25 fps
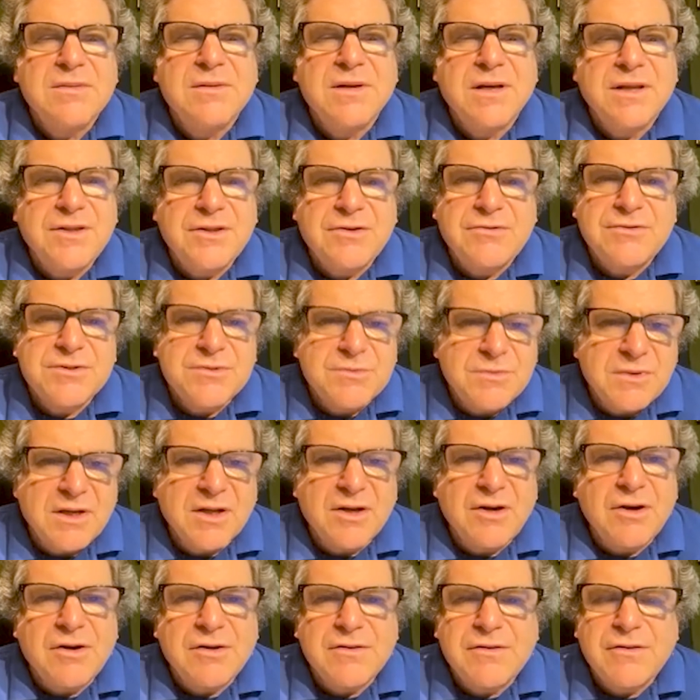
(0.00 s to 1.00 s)
And those really
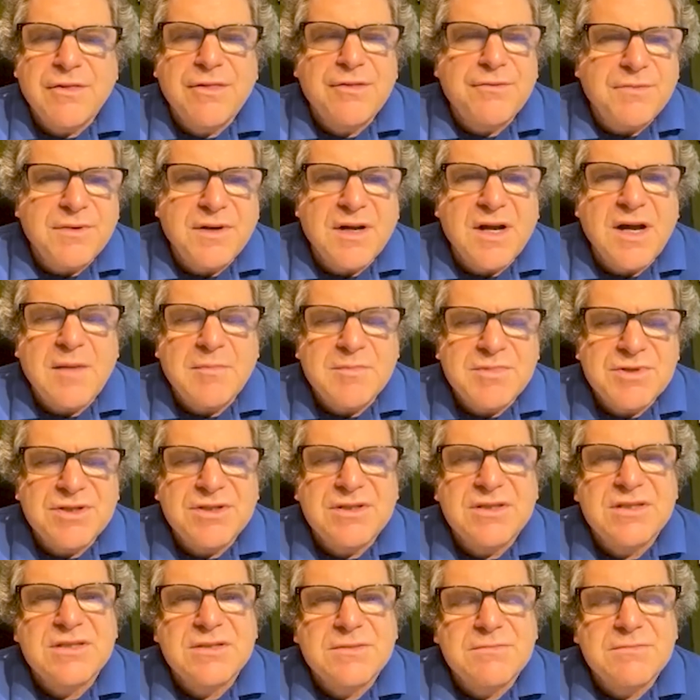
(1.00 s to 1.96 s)
are the three options.